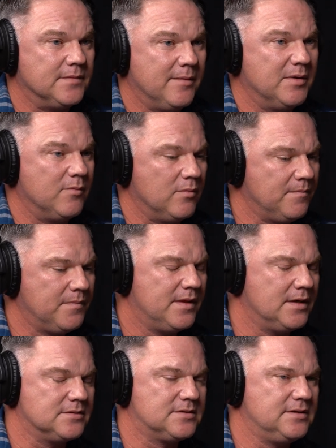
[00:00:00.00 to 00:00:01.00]
I mean,
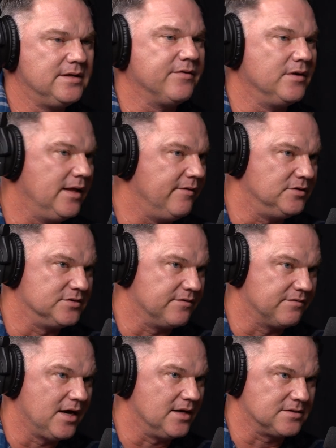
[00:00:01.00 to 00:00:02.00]
there's different levels
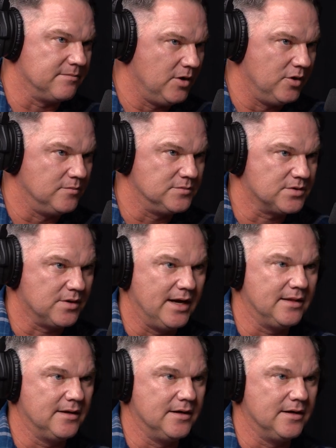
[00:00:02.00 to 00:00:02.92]
of custom homes, right?